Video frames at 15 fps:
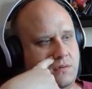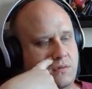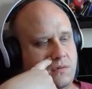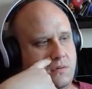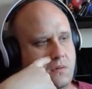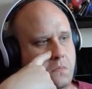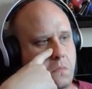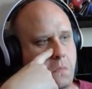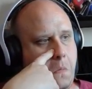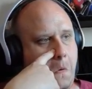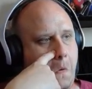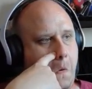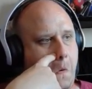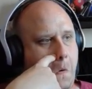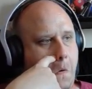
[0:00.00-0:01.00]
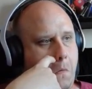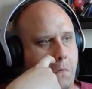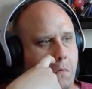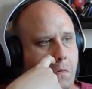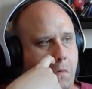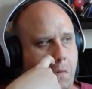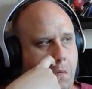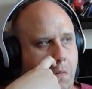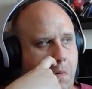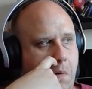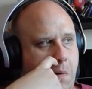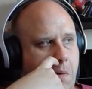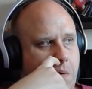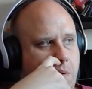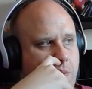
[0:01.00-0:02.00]

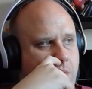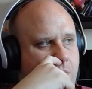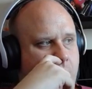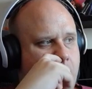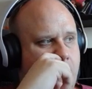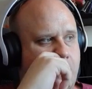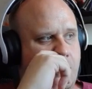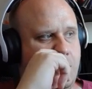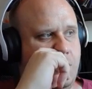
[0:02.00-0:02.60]
No one is speaking in this clip.